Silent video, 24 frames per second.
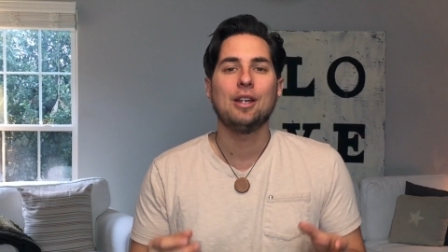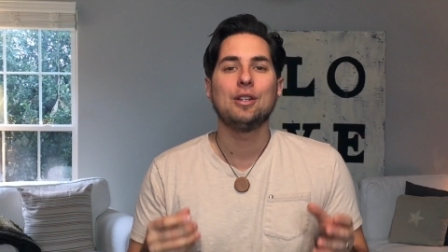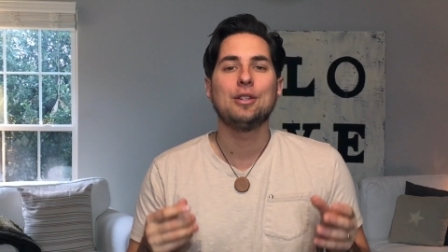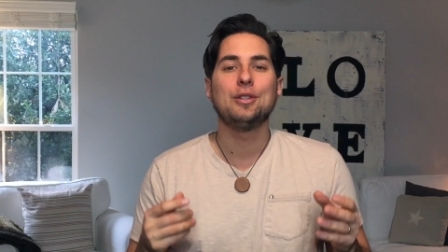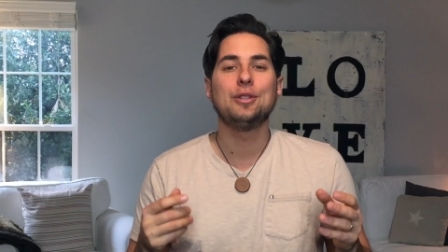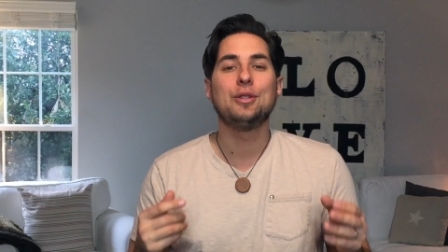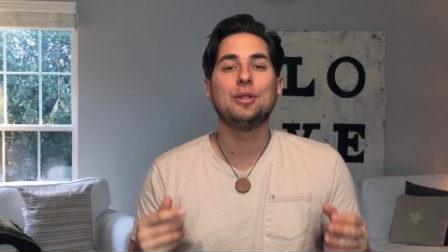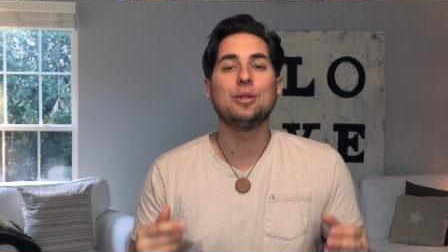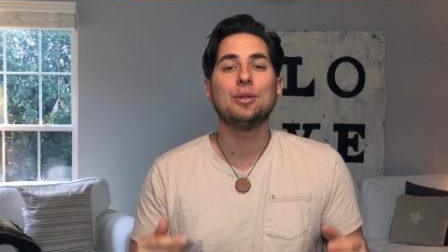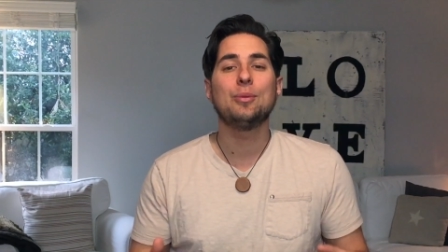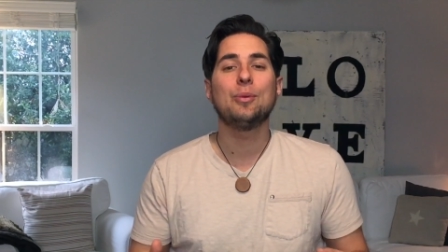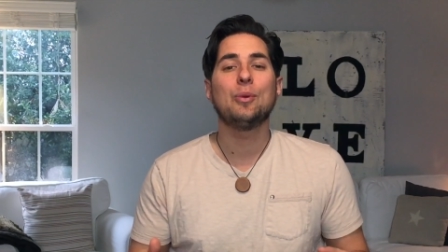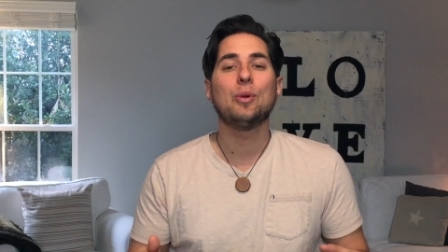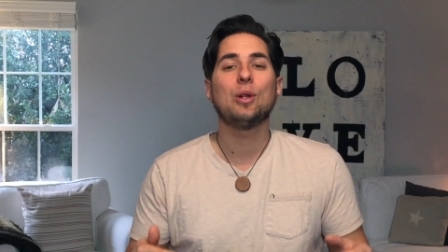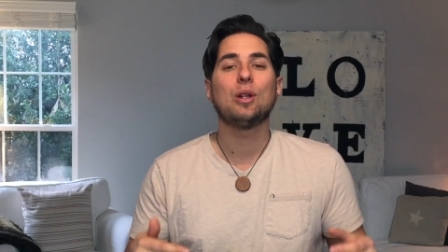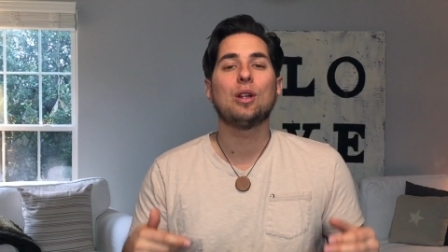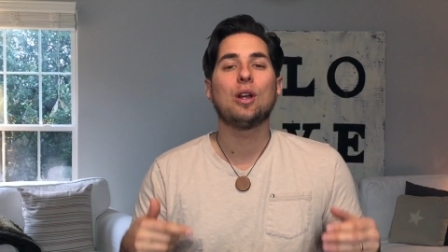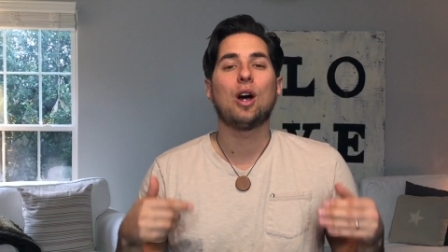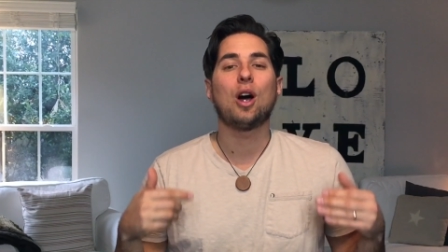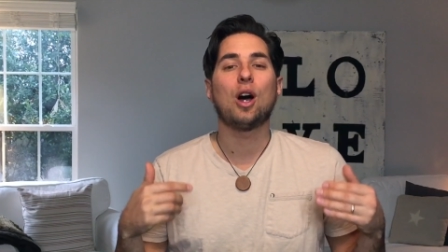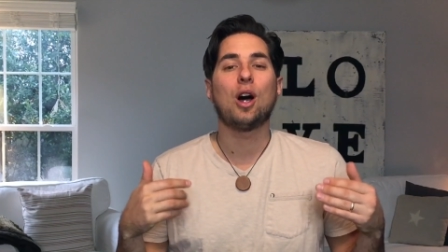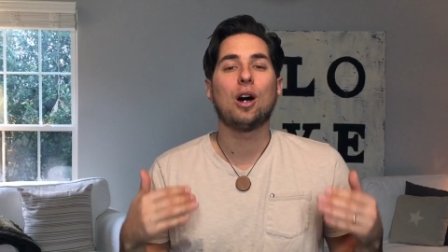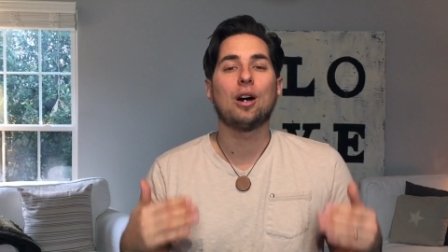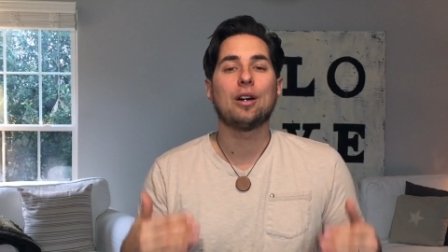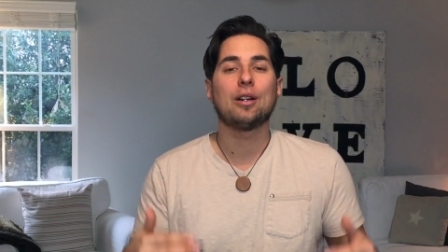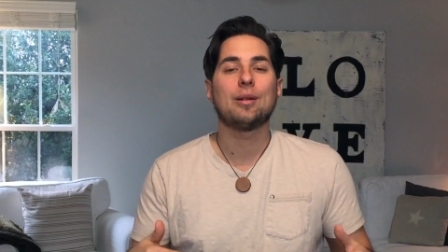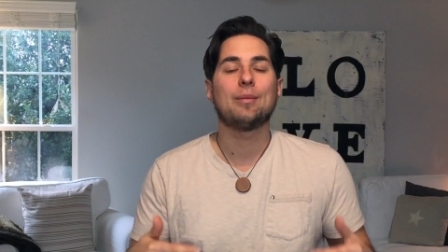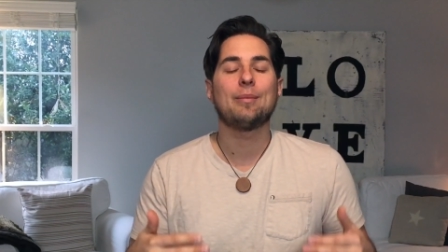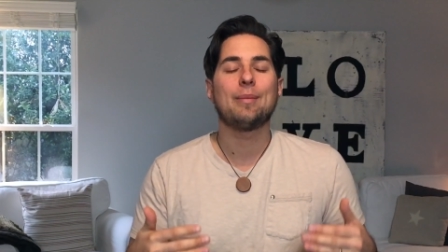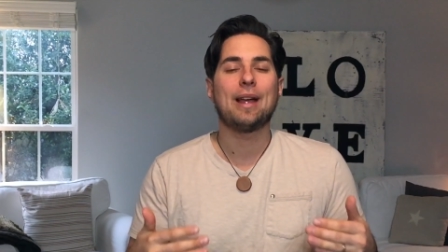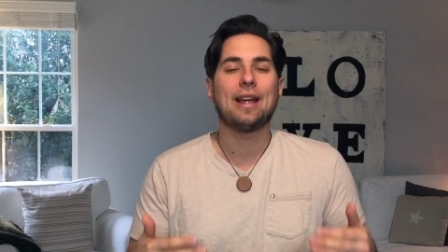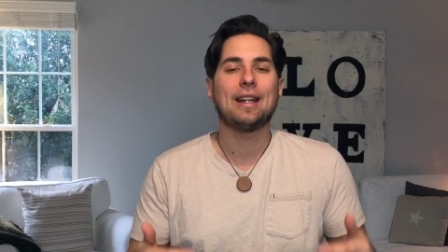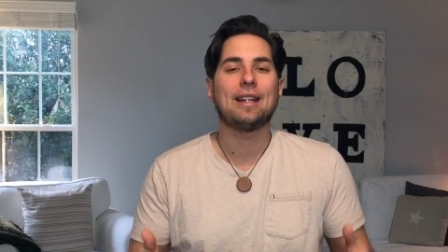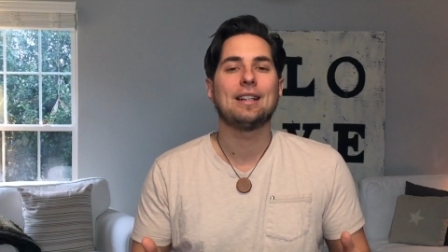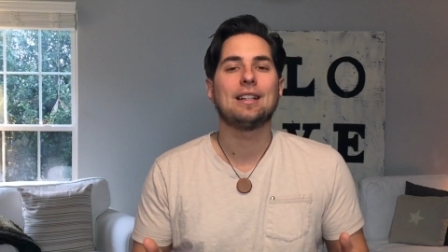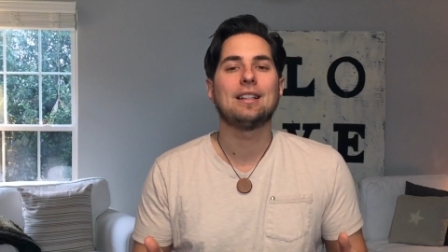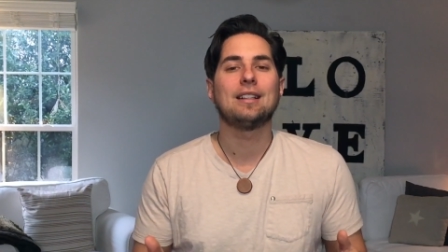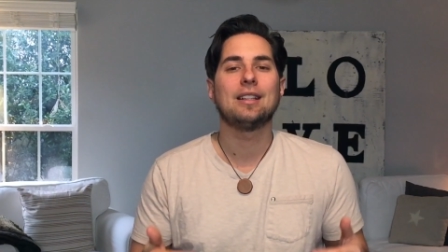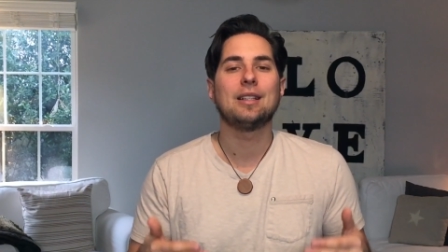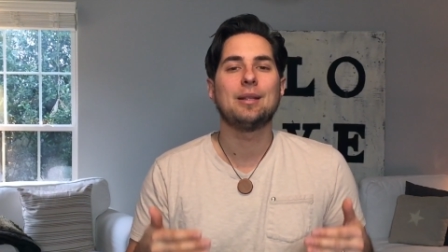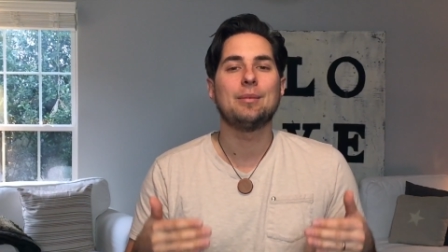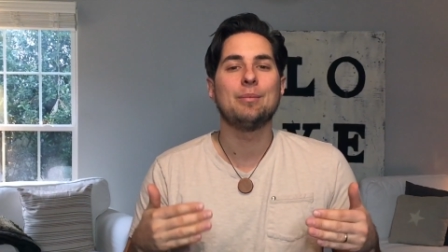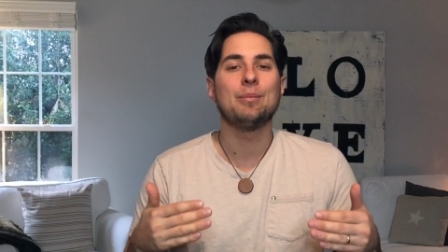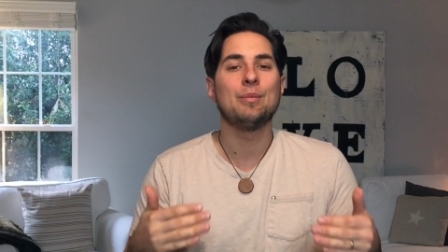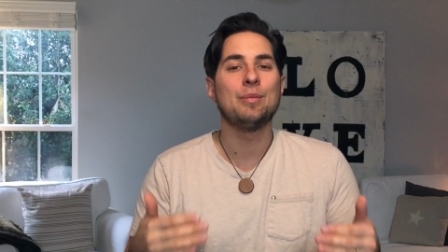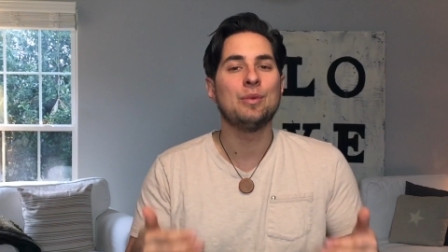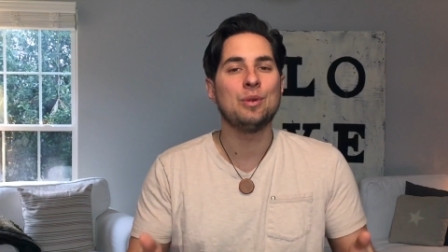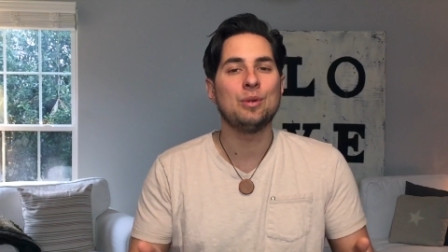you will automatically
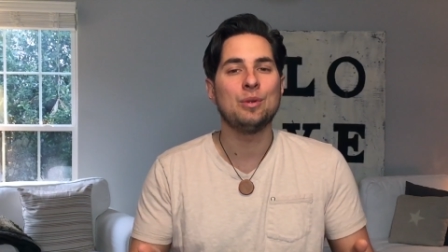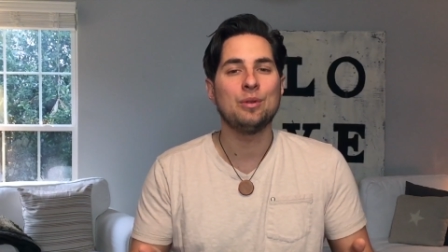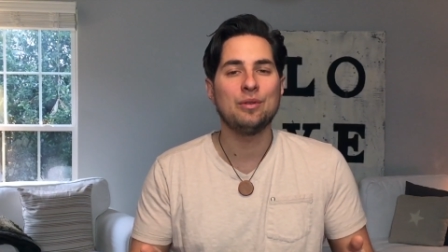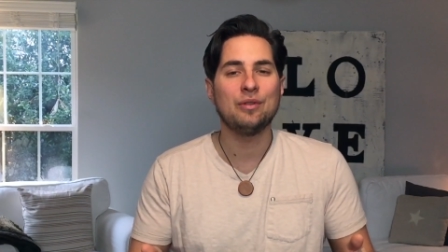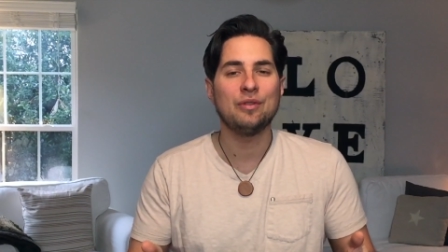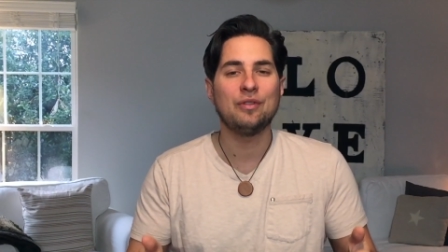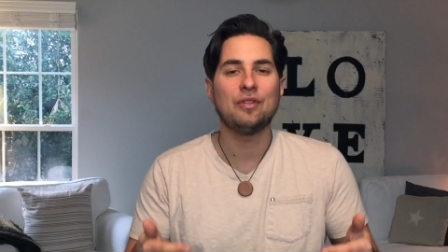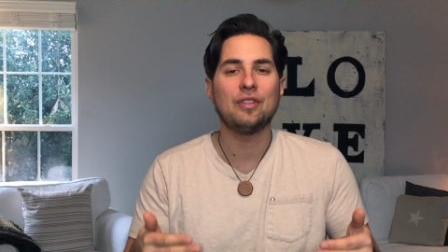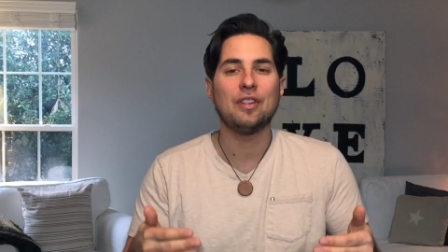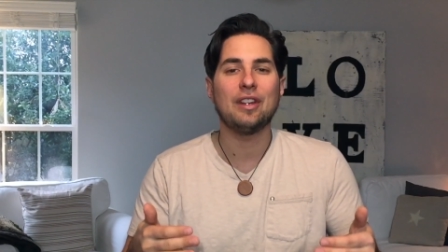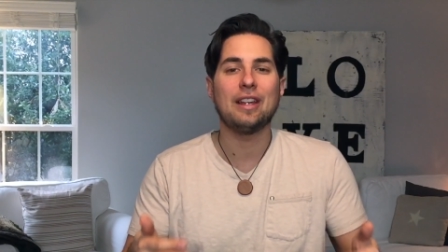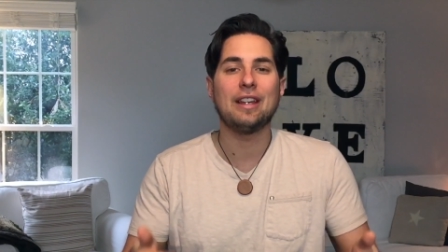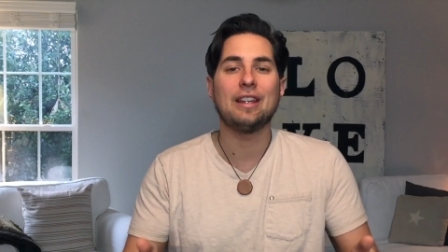move